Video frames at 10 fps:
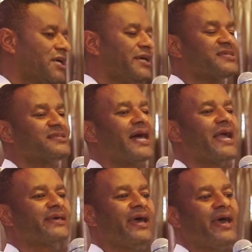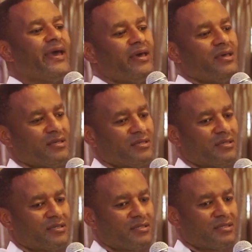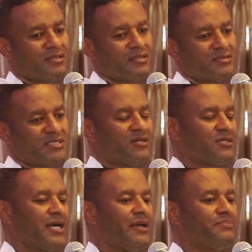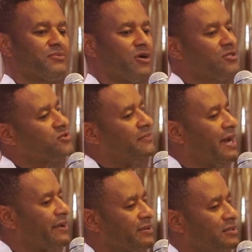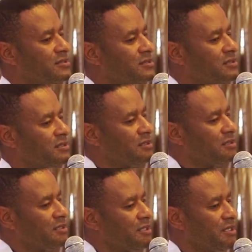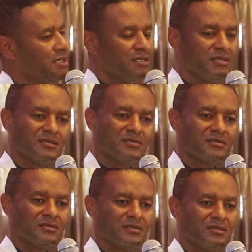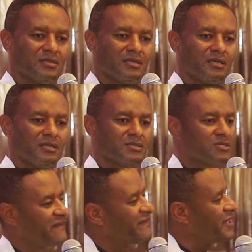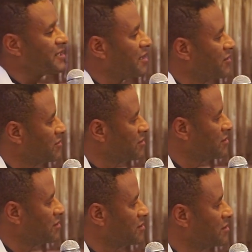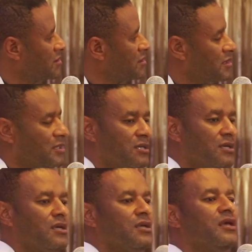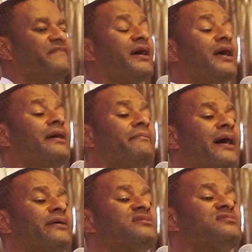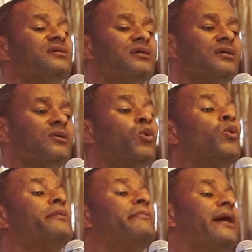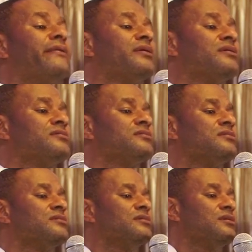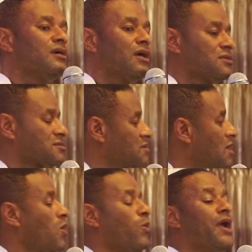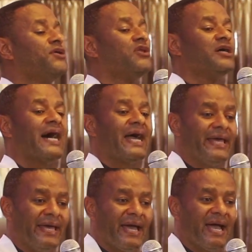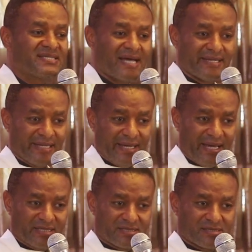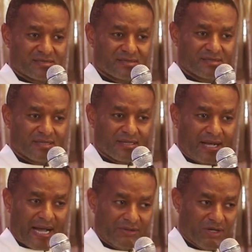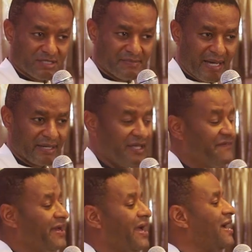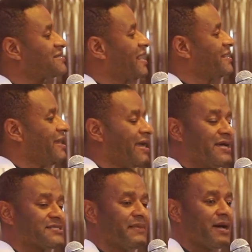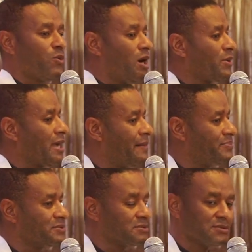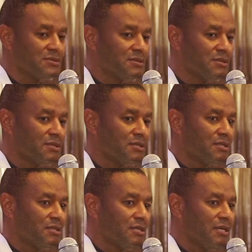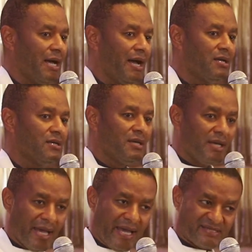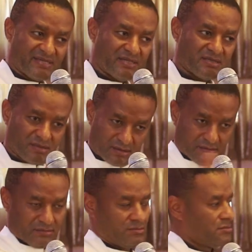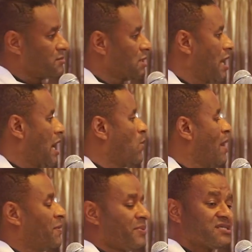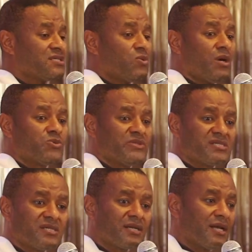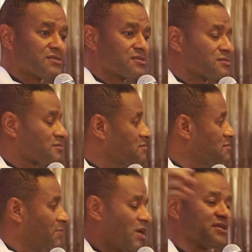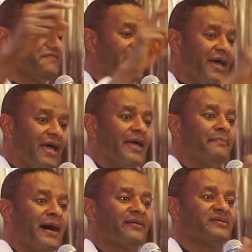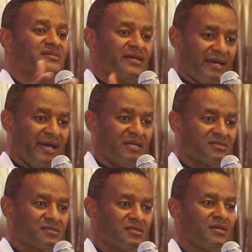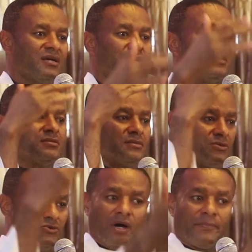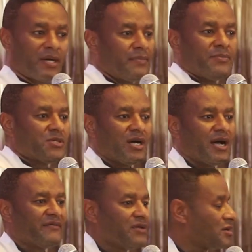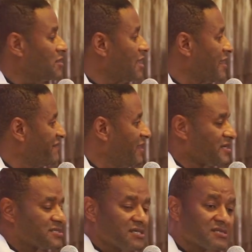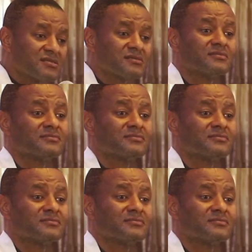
It's like AA, genotype, going to marry AA. It's unfair now. If AA marries AA, who will marry AS? When you know that AS and AS cannot marry, if AS and AS marry, what will happen? Eh? SS. And we are populating the world with C-class. But if AA marries AS, no problem. You're not going to have SS.